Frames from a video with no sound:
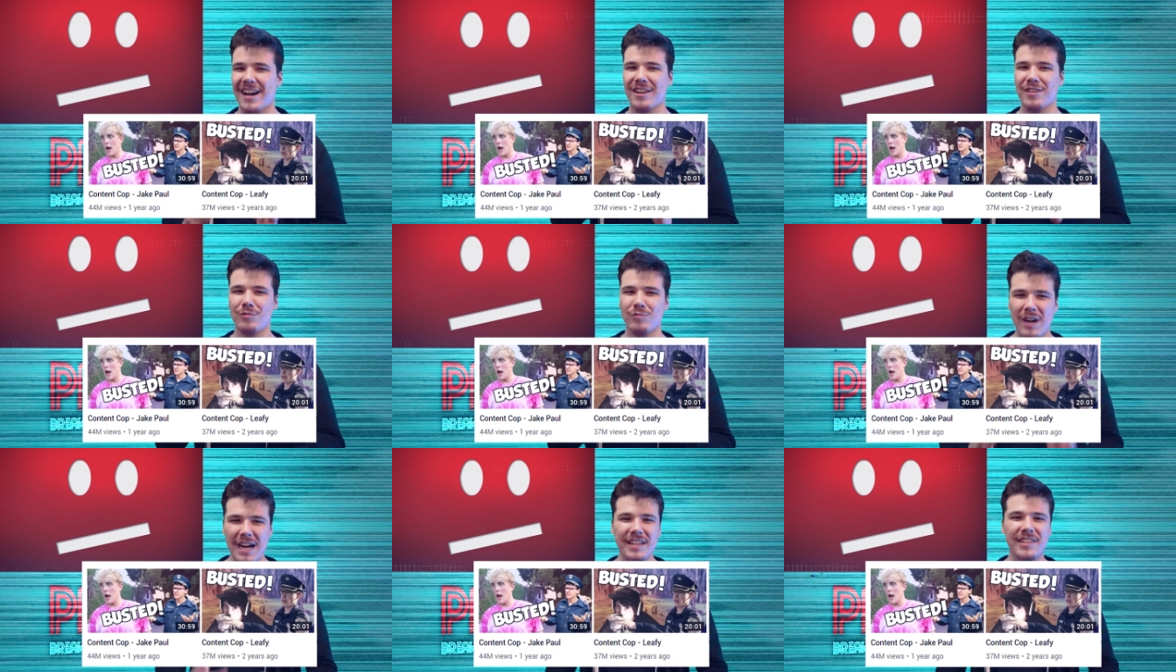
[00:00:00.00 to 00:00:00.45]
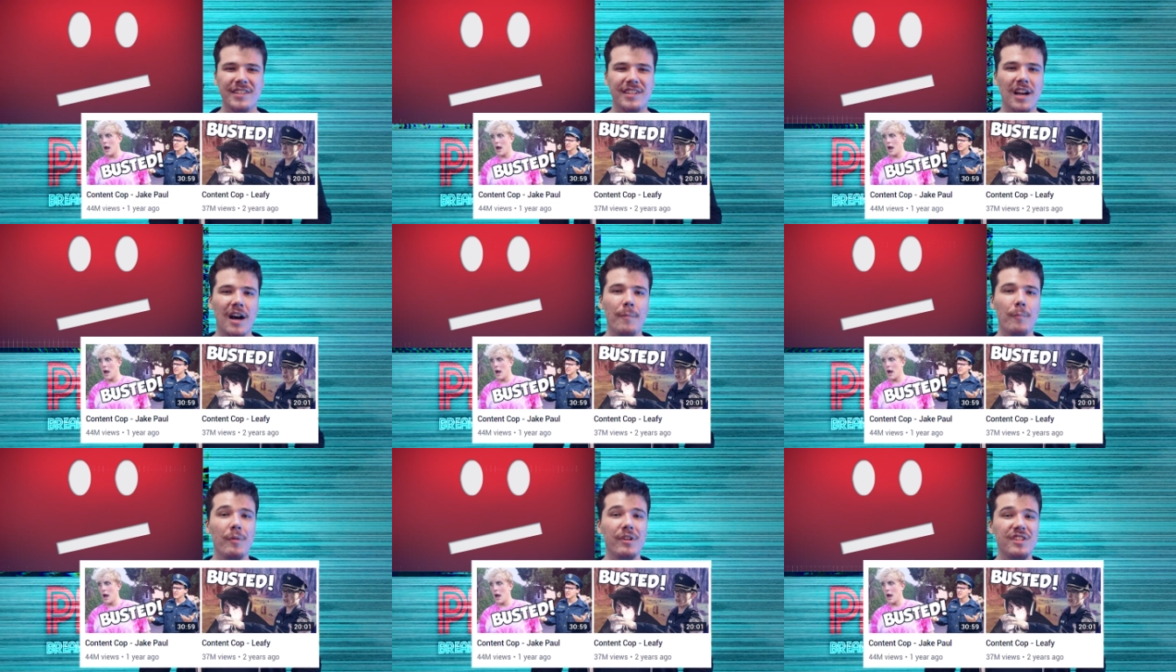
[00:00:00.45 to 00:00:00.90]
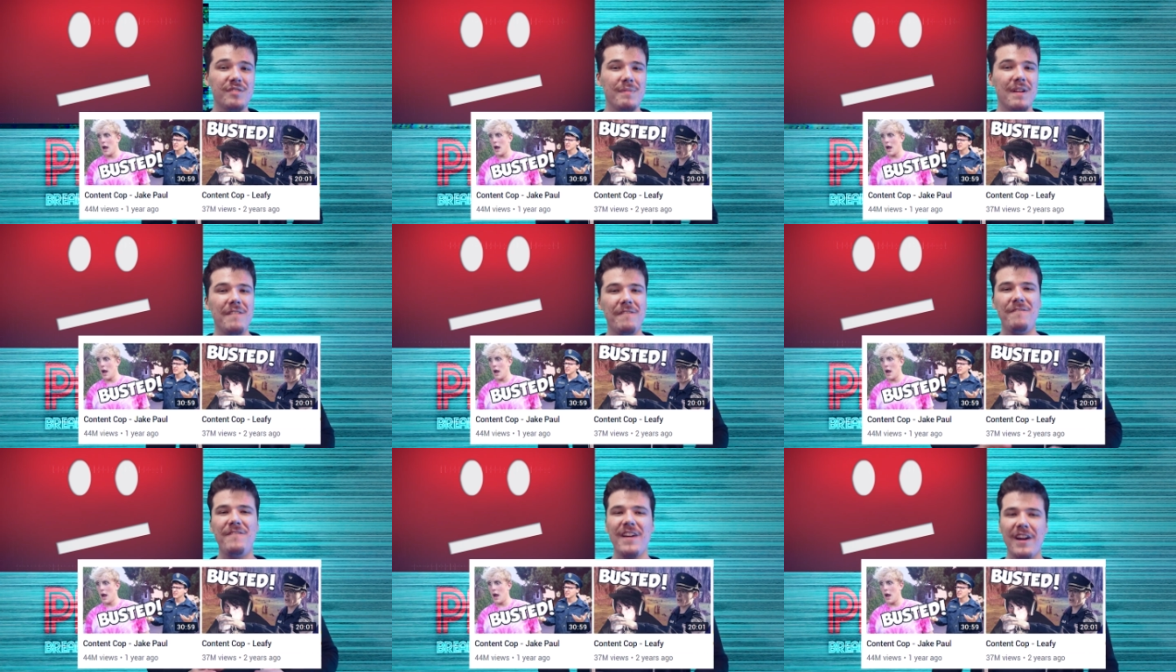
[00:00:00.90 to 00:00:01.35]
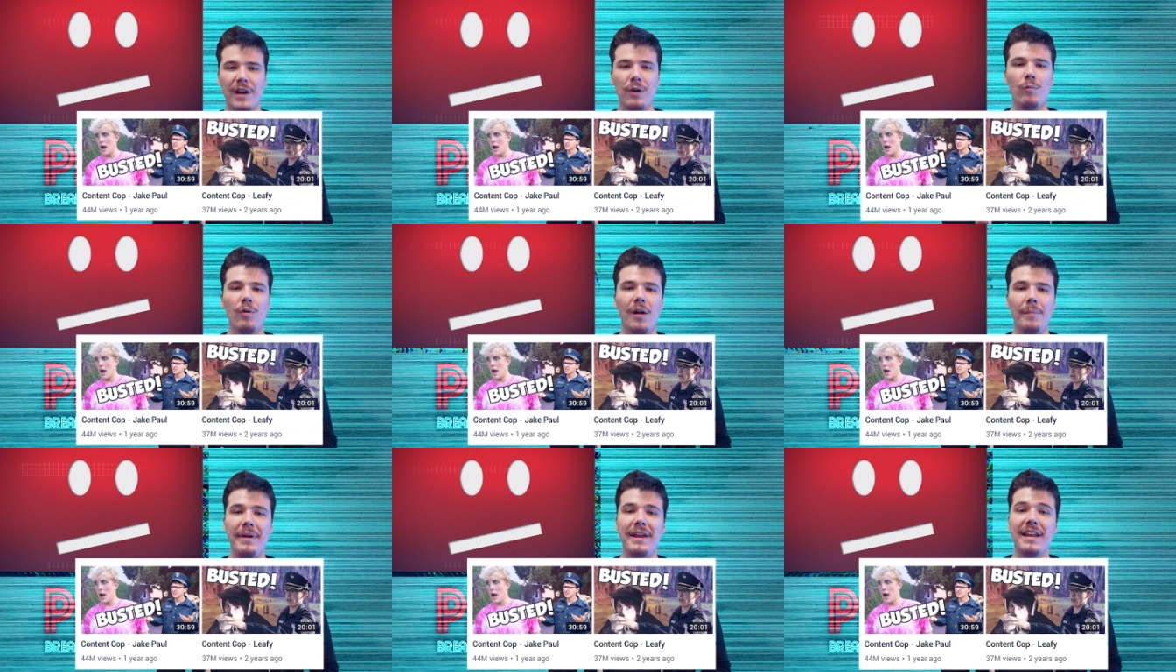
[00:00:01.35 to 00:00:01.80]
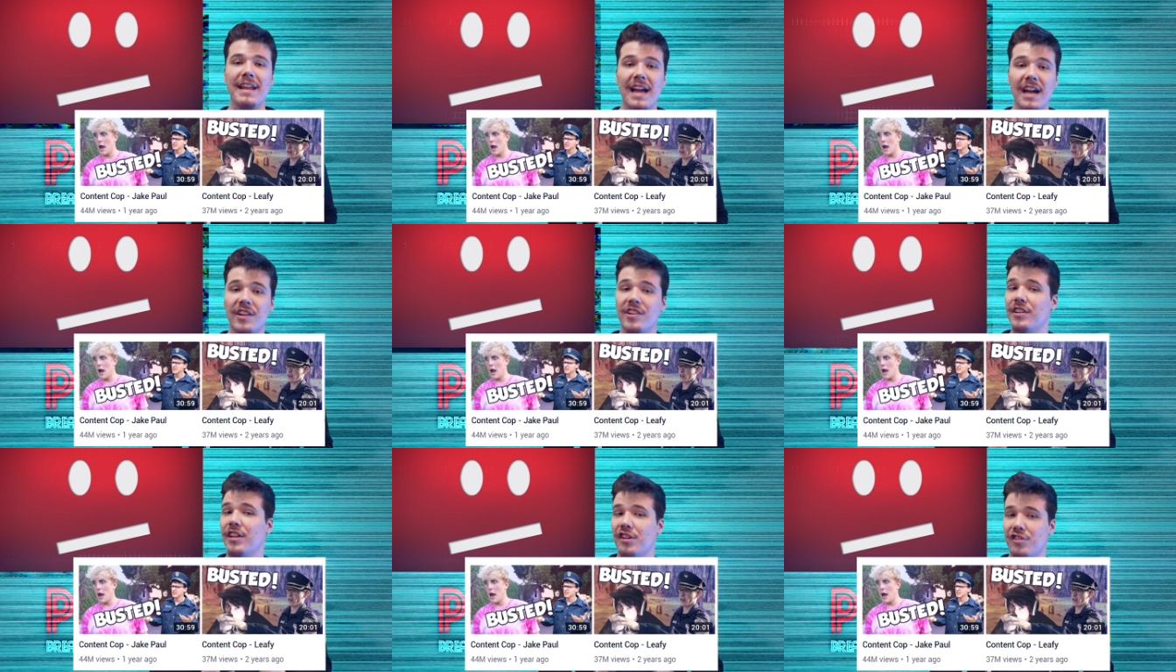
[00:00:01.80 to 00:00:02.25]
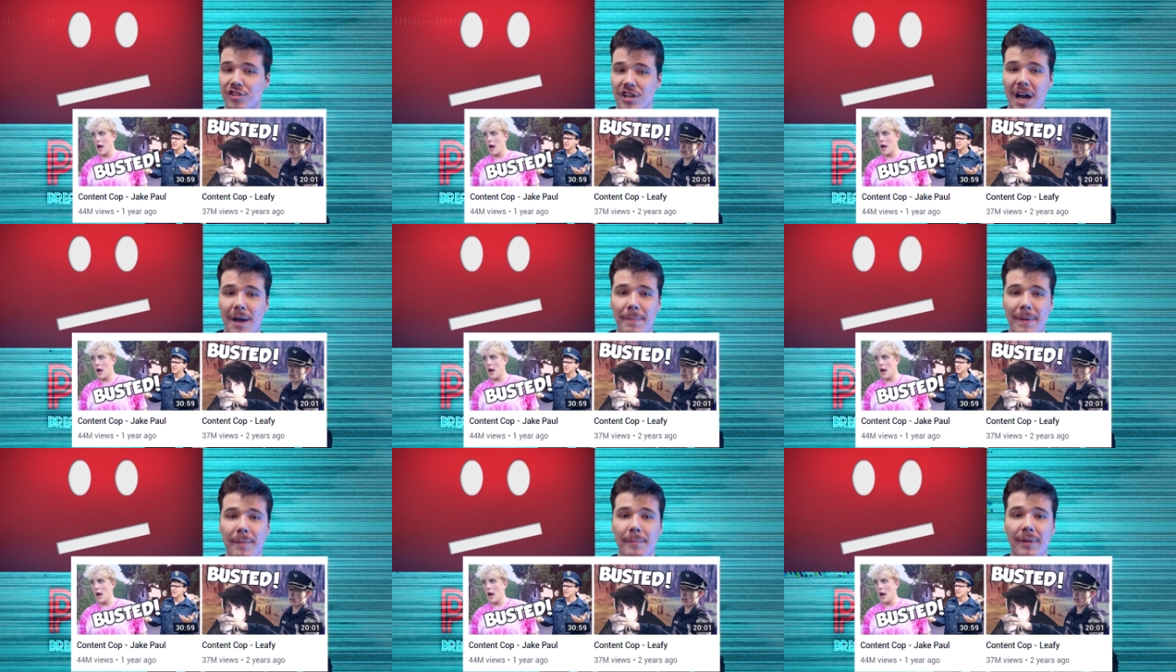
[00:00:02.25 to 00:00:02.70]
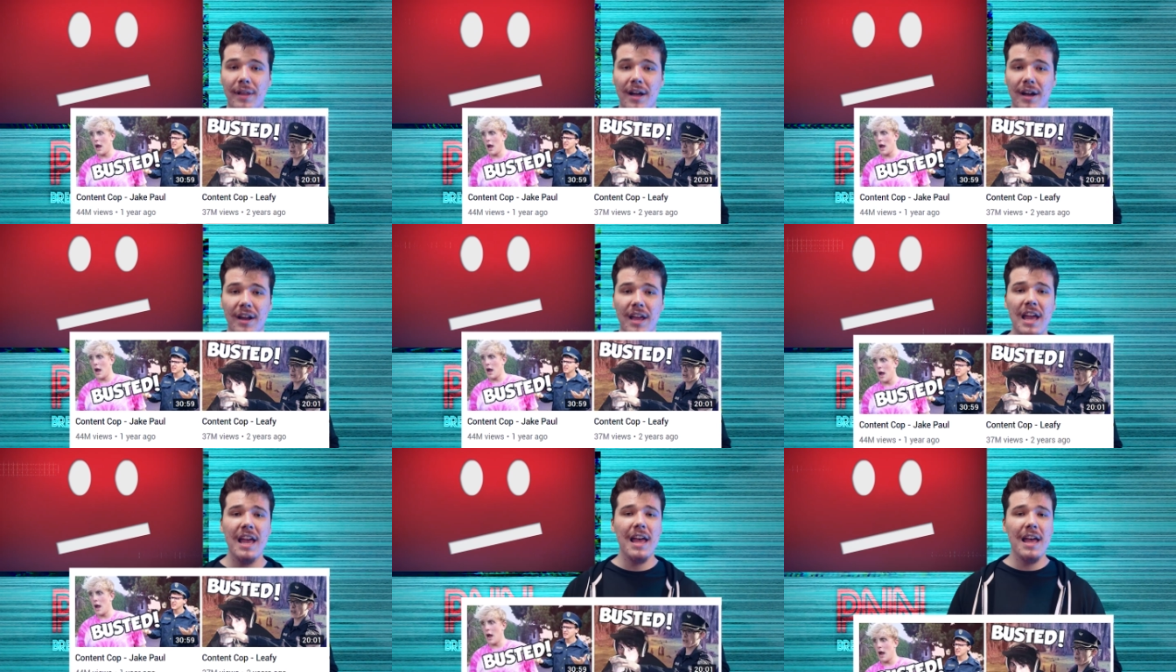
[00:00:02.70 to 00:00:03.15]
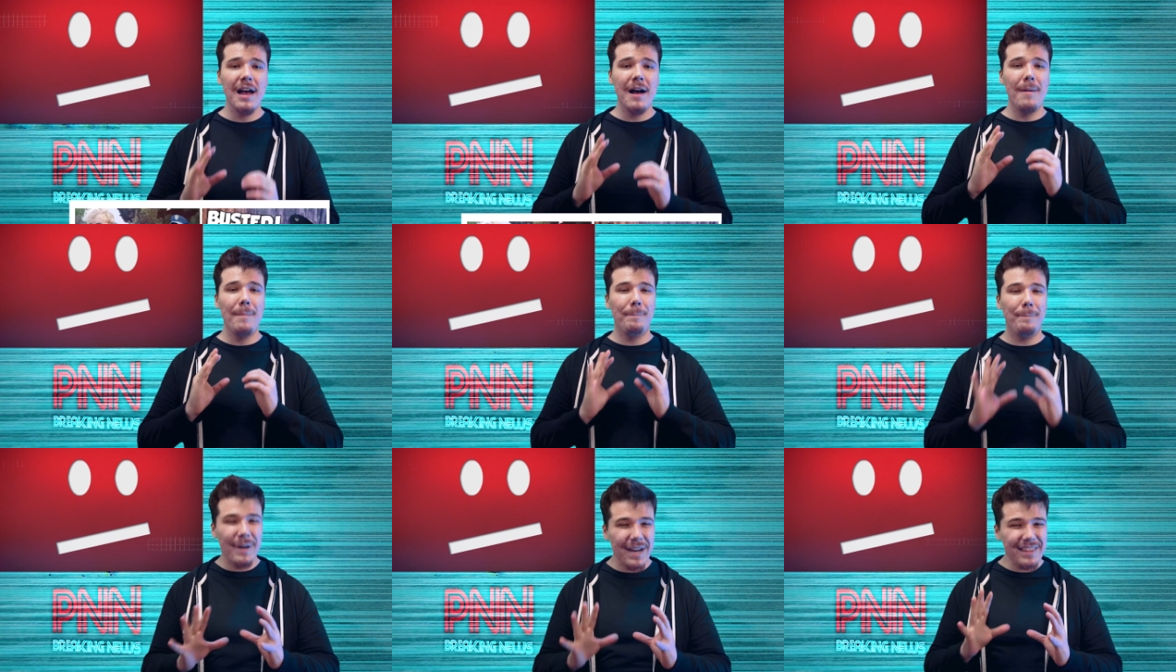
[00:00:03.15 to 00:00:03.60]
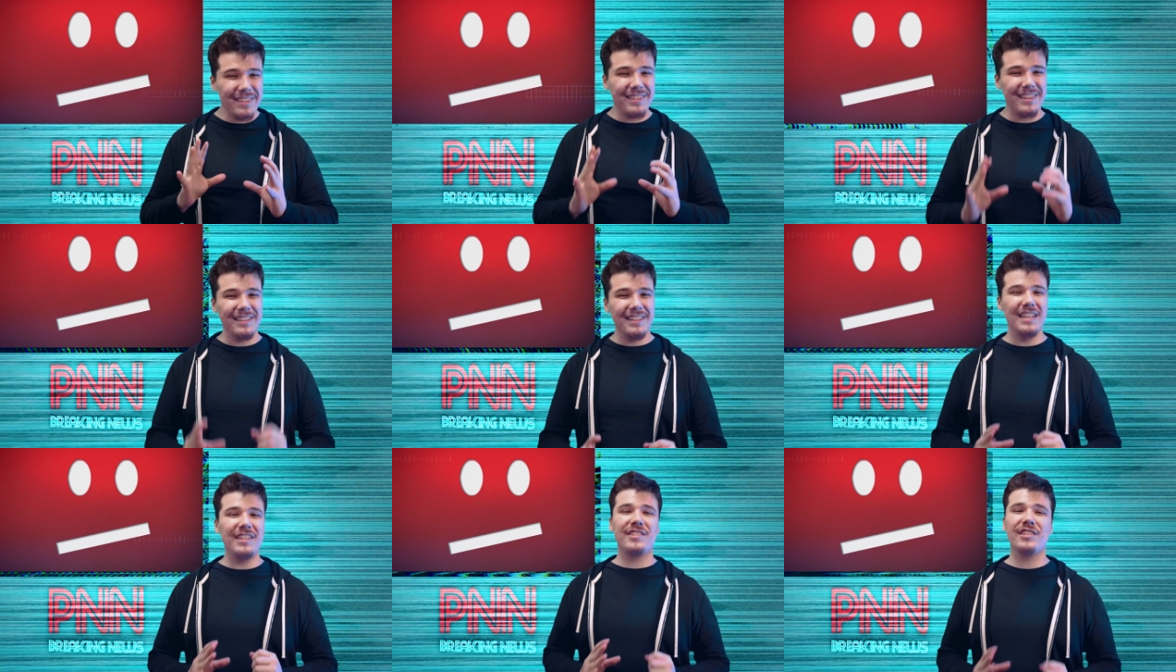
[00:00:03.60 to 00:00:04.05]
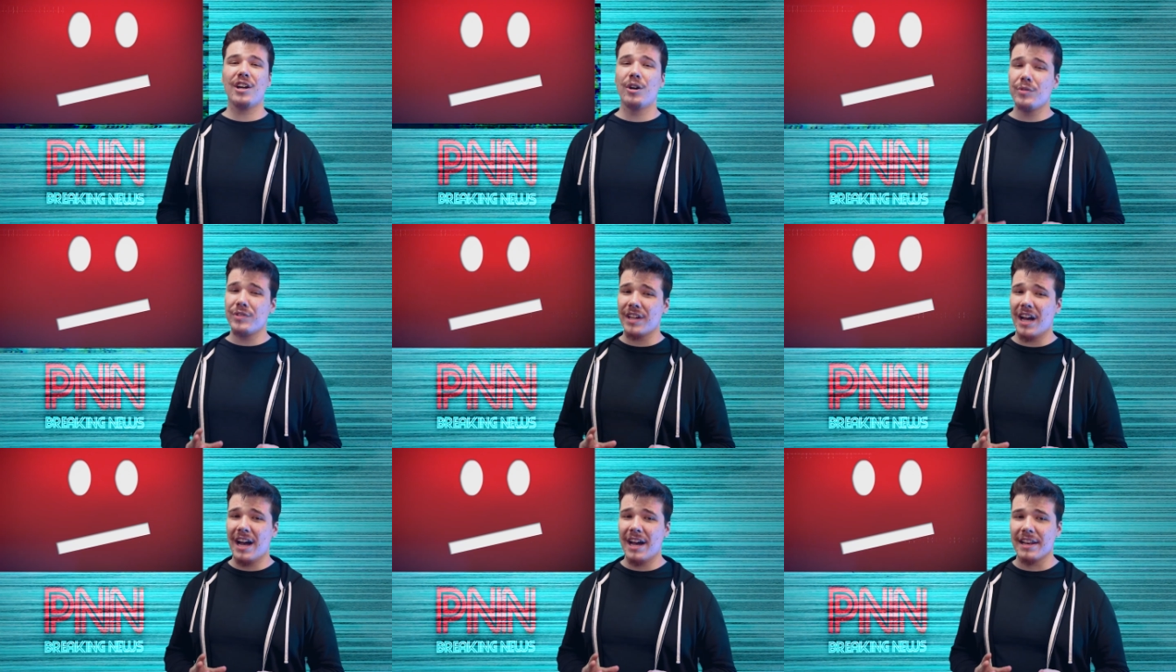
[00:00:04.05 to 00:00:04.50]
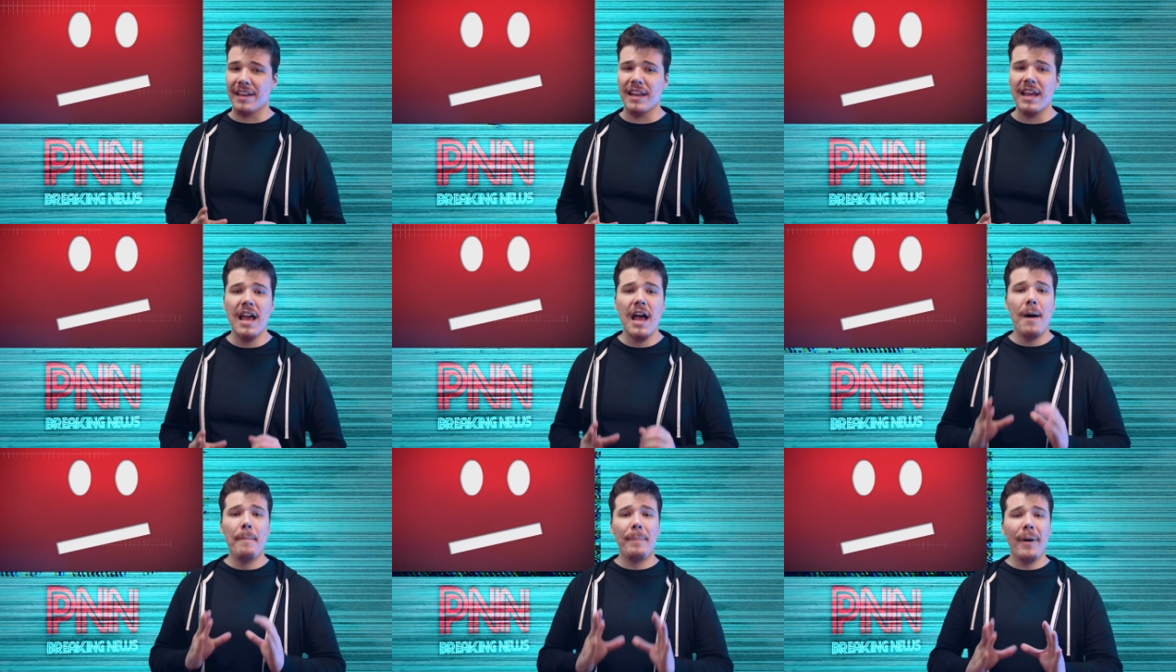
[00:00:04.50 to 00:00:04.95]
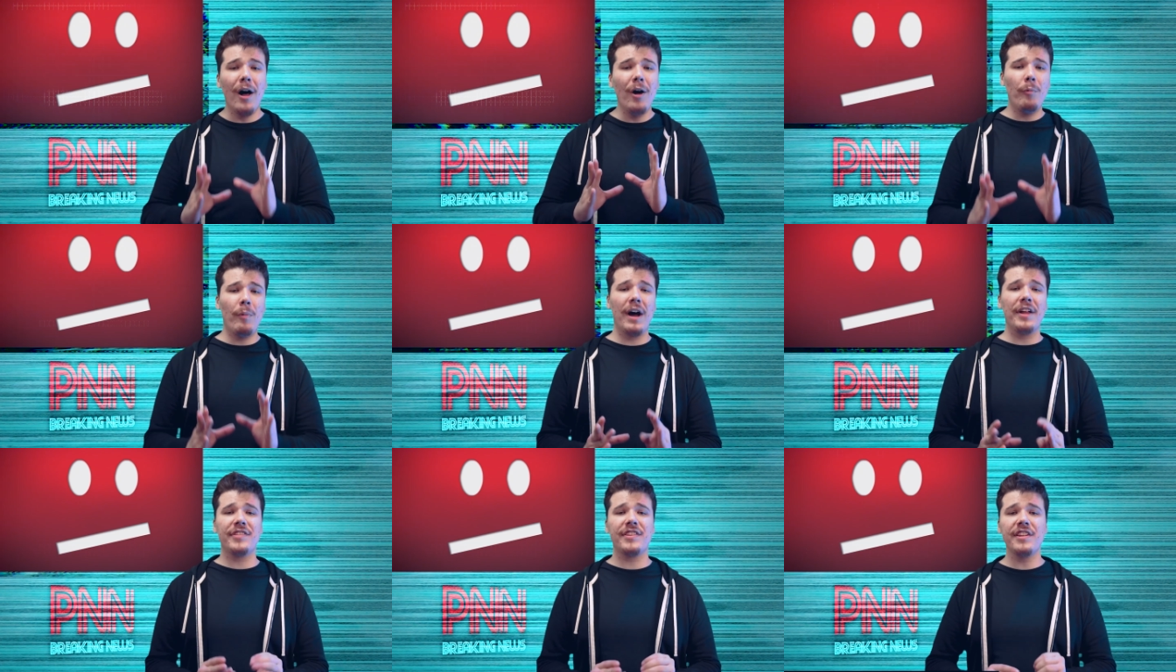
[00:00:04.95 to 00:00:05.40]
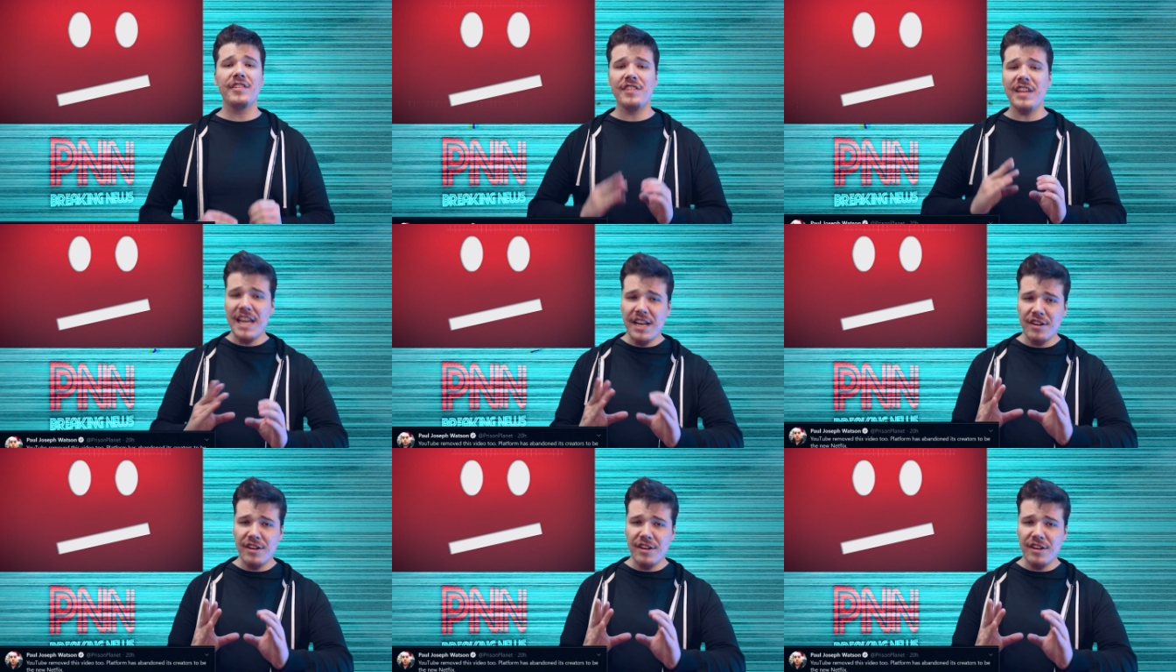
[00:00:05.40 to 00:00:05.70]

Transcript: on RiceGum, which may very well be next on the chopping block. But the list goes on. Paul Watson's